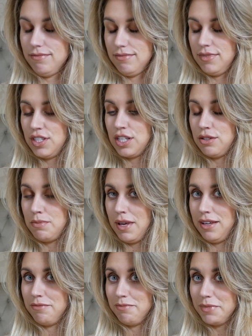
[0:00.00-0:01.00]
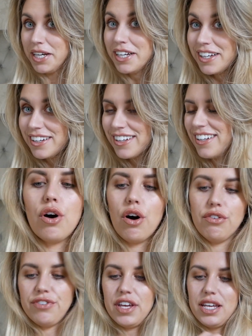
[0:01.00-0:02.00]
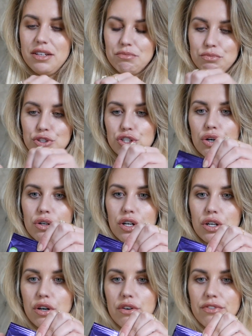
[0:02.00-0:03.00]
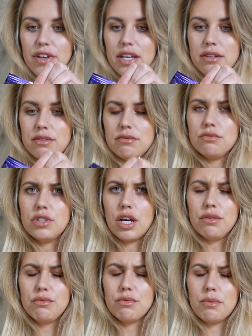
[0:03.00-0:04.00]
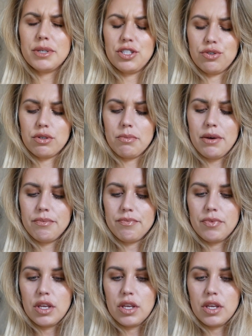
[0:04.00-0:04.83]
excuse me. Coffee, chocolate coffee. No, what am I talking about?